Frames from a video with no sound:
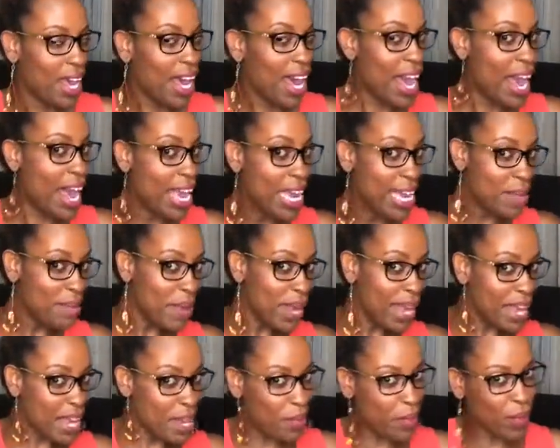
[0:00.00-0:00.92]
I am
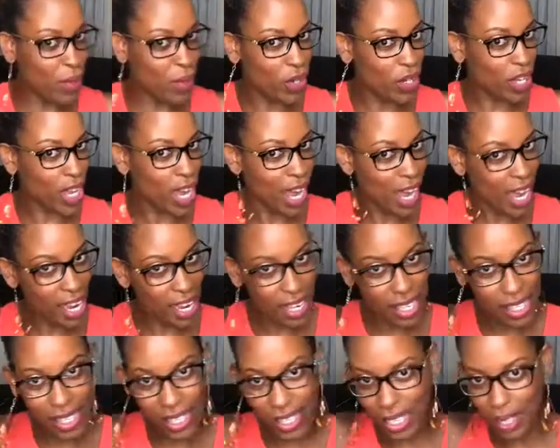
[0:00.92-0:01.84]
able,
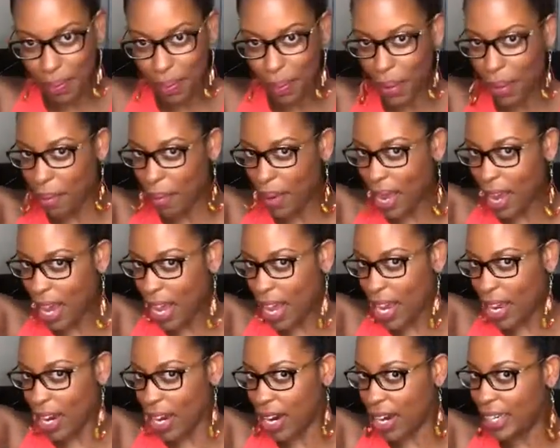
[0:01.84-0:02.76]
guys, to put my
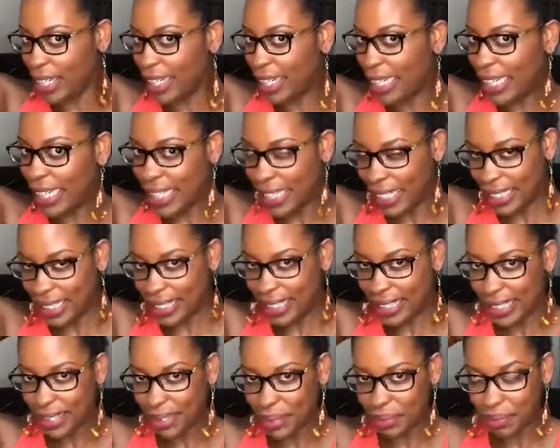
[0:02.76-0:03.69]
hair, ladies,
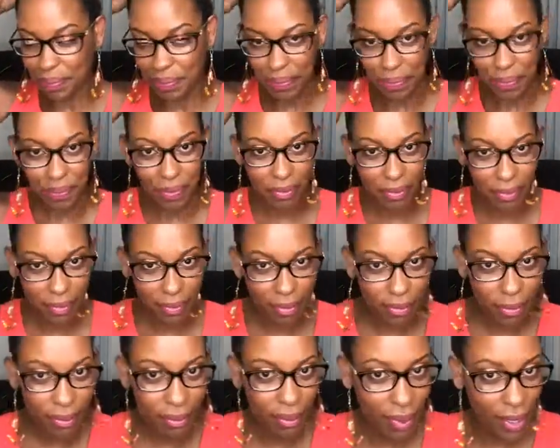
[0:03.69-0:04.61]

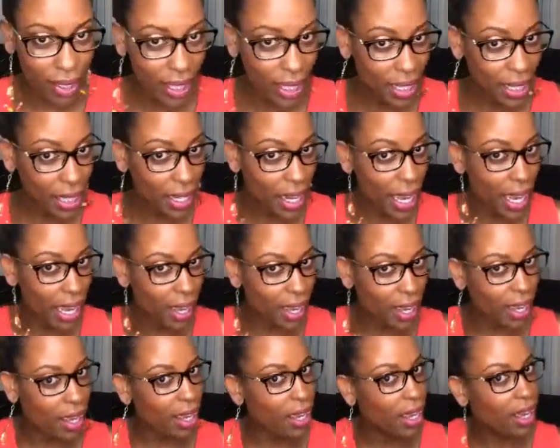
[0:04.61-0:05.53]
in
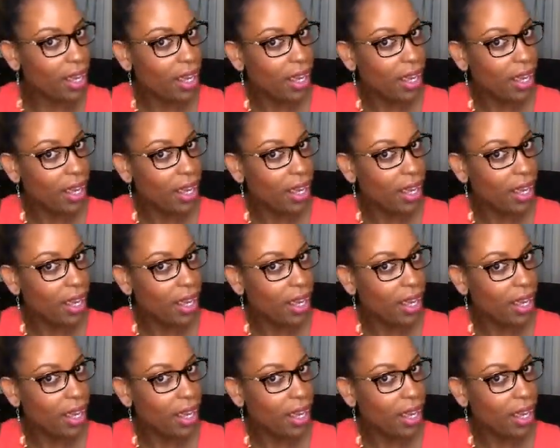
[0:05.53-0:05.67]
a